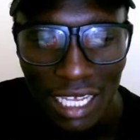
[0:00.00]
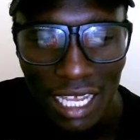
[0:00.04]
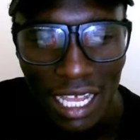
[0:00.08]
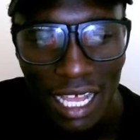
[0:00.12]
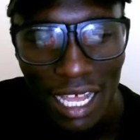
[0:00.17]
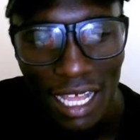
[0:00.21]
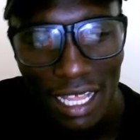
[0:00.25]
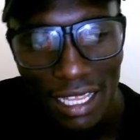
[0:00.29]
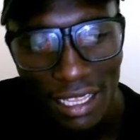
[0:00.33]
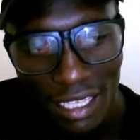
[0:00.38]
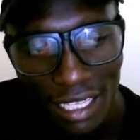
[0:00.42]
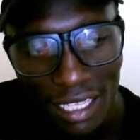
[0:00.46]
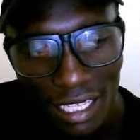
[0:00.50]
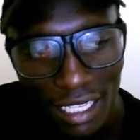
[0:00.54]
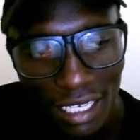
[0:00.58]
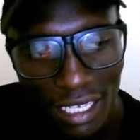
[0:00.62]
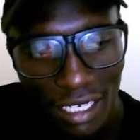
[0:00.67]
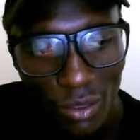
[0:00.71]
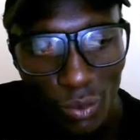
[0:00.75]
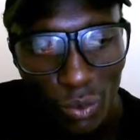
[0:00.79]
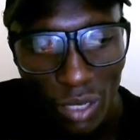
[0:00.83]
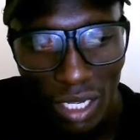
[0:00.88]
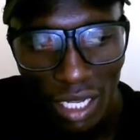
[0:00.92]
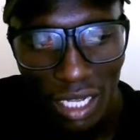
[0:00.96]
And then
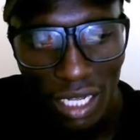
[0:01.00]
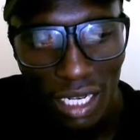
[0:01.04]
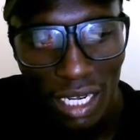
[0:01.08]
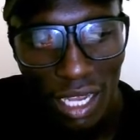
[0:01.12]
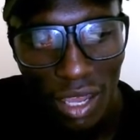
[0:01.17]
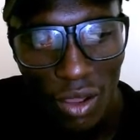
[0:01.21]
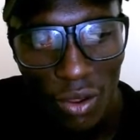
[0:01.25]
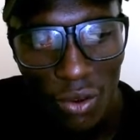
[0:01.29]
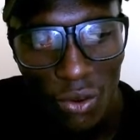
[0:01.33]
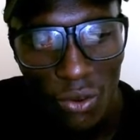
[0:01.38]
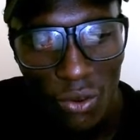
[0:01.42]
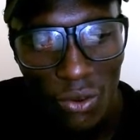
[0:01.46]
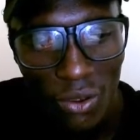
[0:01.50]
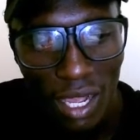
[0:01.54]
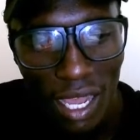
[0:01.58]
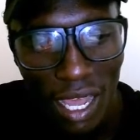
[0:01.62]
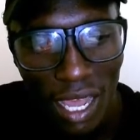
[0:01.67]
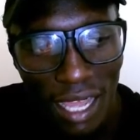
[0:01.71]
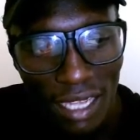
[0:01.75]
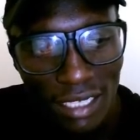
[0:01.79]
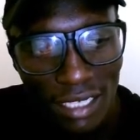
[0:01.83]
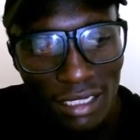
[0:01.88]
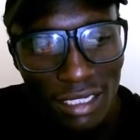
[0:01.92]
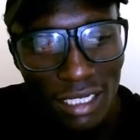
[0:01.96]
we can now look
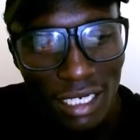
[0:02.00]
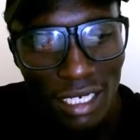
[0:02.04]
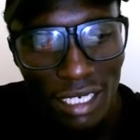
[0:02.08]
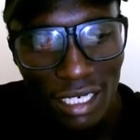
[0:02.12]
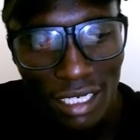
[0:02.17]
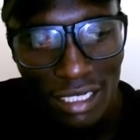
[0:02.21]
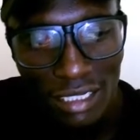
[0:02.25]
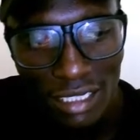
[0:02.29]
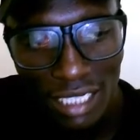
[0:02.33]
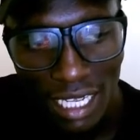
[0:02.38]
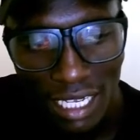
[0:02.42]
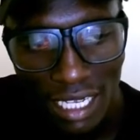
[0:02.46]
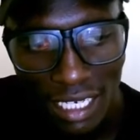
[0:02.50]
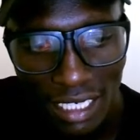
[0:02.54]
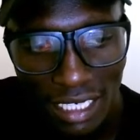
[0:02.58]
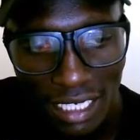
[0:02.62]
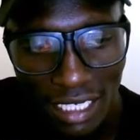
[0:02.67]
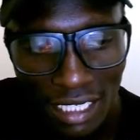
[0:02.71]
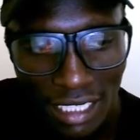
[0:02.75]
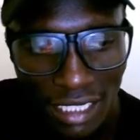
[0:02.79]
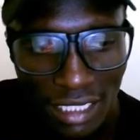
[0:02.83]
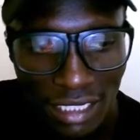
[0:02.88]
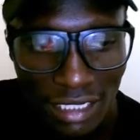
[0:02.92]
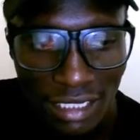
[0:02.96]
at
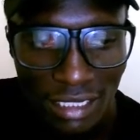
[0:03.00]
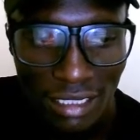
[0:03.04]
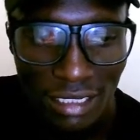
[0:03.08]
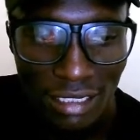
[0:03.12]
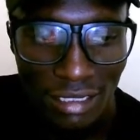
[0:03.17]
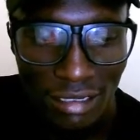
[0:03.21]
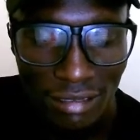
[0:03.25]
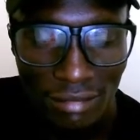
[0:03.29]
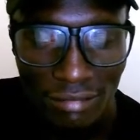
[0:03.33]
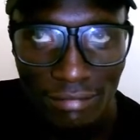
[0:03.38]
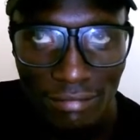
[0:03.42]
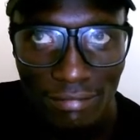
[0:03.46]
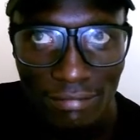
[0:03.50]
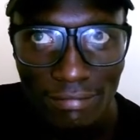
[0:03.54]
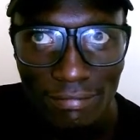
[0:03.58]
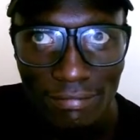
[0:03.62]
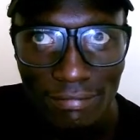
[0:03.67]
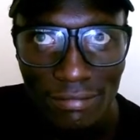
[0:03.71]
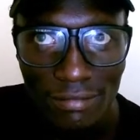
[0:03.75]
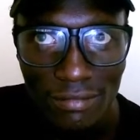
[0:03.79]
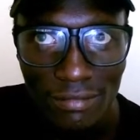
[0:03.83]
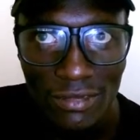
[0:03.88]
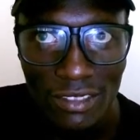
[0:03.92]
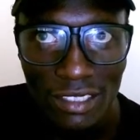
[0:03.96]
returning
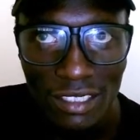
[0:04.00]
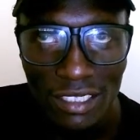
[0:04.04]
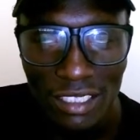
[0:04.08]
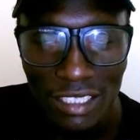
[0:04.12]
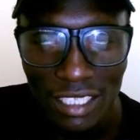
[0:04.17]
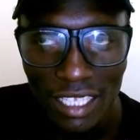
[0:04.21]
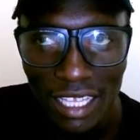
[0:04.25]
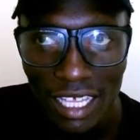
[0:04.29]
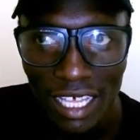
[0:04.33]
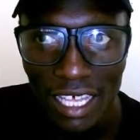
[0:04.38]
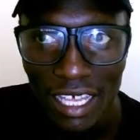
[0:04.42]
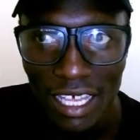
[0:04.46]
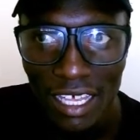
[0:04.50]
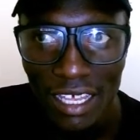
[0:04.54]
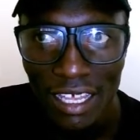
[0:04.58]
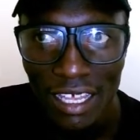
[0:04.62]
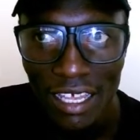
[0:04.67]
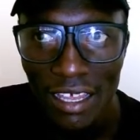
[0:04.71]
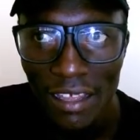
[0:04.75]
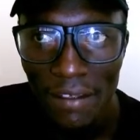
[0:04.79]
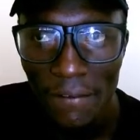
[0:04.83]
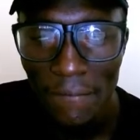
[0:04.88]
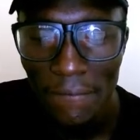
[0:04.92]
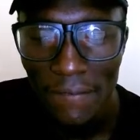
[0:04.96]

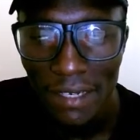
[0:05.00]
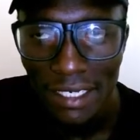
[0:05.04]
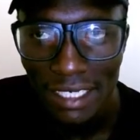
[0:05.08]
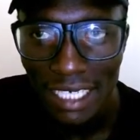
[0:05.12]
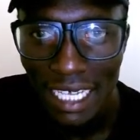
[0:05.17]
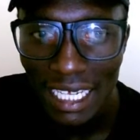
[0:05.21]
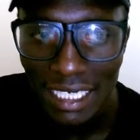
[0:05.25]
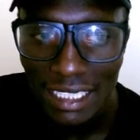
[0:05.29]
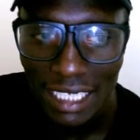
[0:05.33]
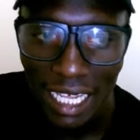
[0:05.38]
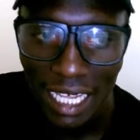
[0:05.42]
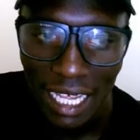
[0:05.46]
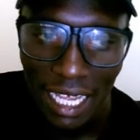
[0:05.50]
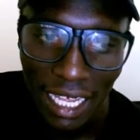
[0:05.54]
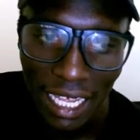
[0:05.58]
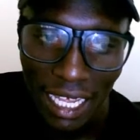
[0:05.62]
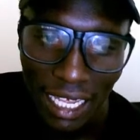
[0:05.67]
the data